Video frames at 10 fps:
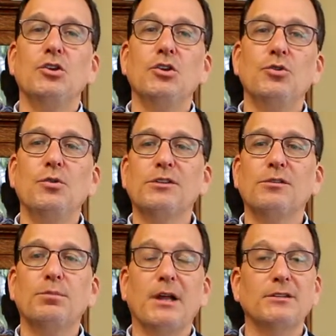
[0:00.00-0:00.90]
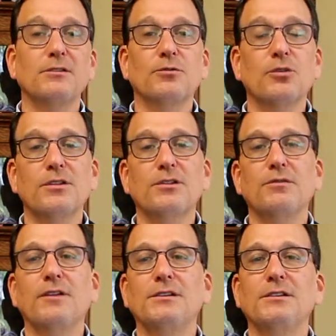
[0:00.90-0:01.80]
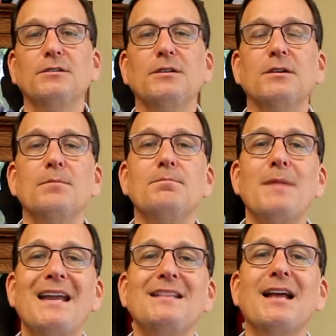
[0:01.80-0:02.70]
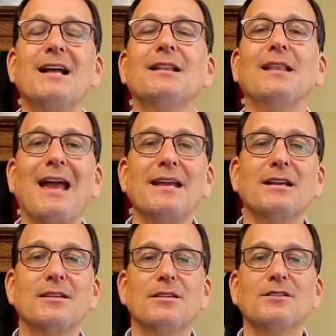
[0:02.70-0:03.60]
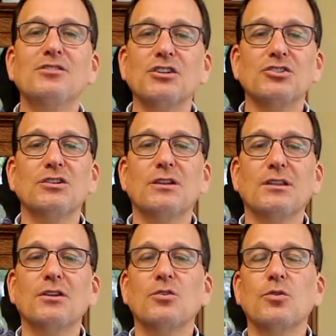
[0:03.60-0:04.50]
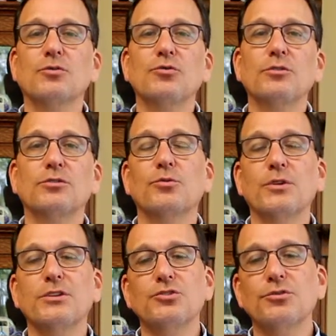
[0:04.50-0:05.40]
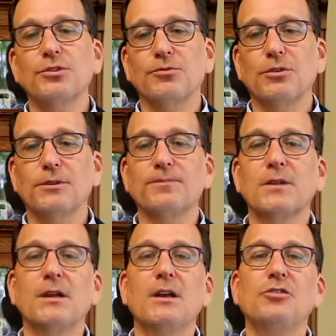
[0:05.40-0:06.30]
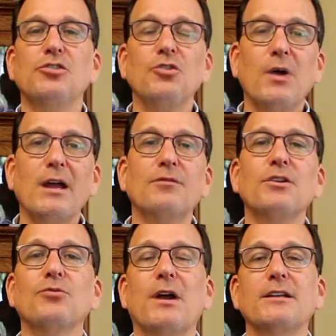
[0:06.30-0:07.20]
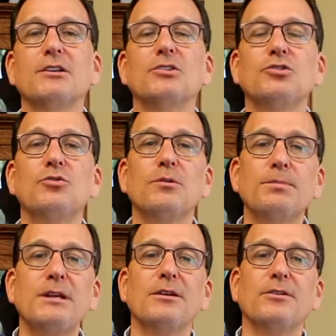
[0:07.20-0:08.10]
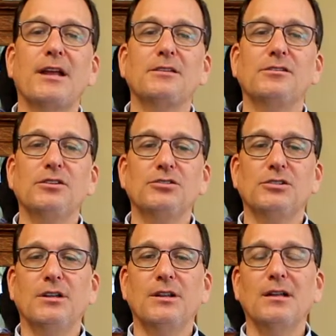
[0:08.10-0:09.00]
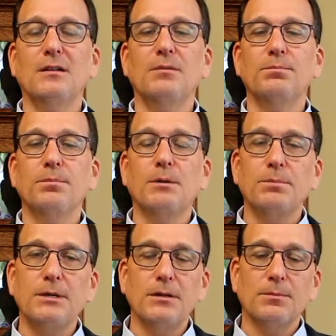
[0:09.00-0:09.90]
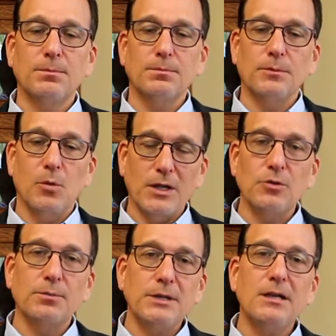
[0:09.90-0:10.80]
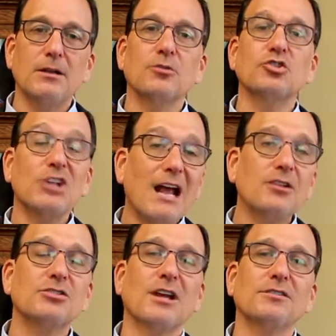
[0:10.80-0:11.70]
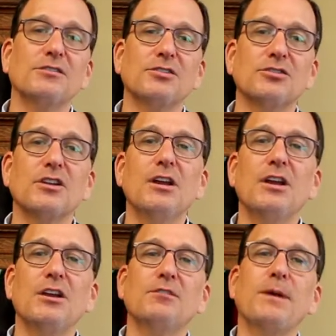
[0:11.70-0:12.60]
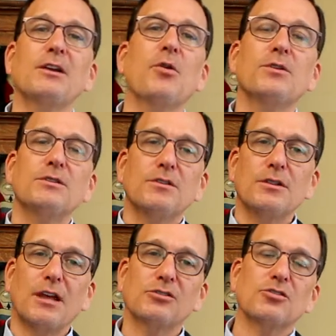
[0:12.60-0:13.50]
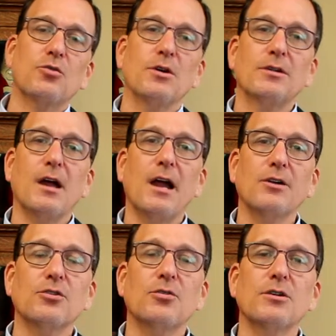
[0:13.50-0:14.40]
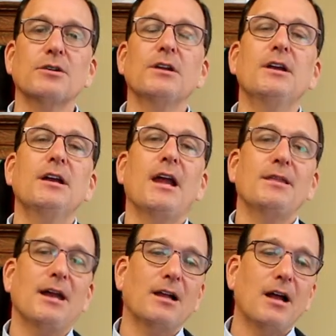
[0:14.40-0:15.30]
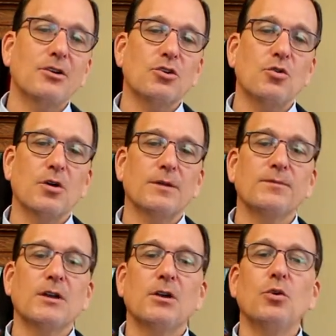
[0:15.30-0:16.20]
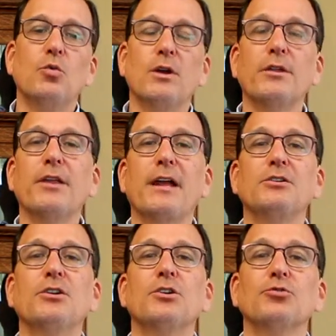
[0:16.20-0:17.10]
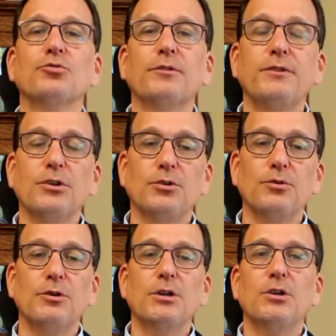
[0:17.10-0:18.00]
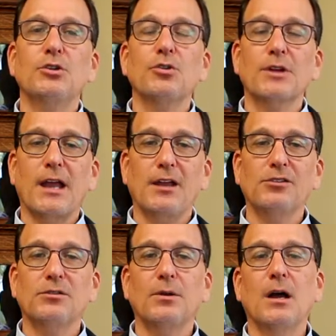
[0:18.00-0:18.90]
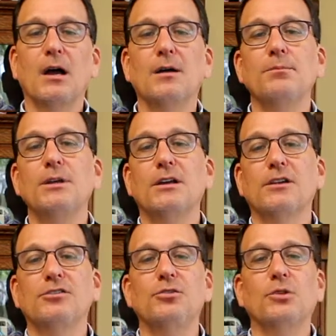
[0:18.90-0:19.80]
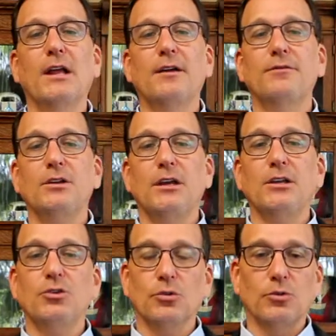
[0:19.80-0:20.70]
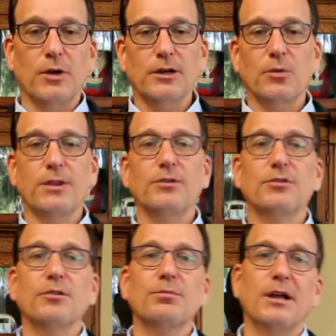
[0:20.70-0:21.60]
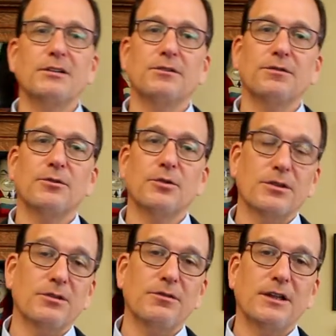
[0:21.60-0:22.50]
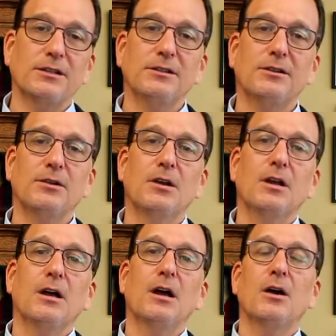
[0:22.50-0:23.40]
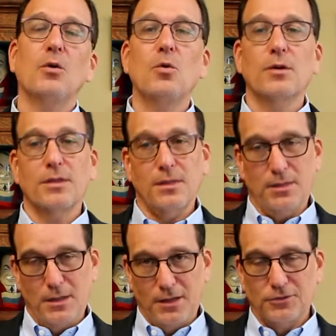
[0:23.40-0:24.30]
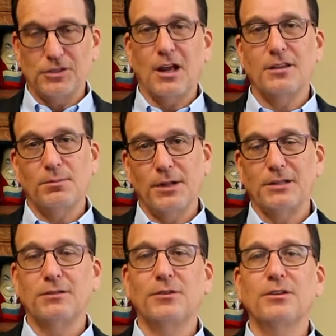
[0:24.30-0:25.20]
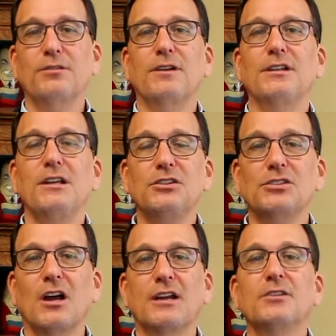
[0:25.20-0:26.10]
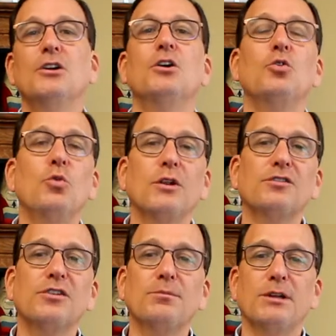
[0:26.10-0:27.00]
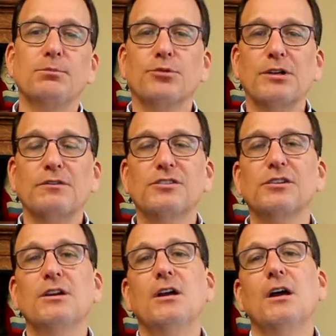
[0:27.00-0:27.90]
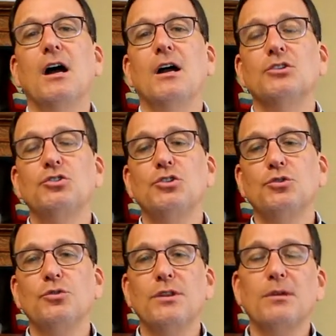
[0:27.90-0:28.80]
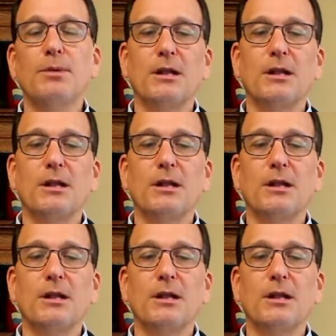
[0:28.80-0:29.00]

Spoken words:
you as the plaintiff or the defendant may not like the decision that the court ruled or what the jury ruled. So you have the right to appeal that decision, and that the way you appeal or challenge that decision is by going to the next court, the higher court. And that higher court will then review your case because you will have your lawyer, whether you're the plaintiff or the defendant, or the other side, the plaintiff or the defendant, each side will submit briefs to the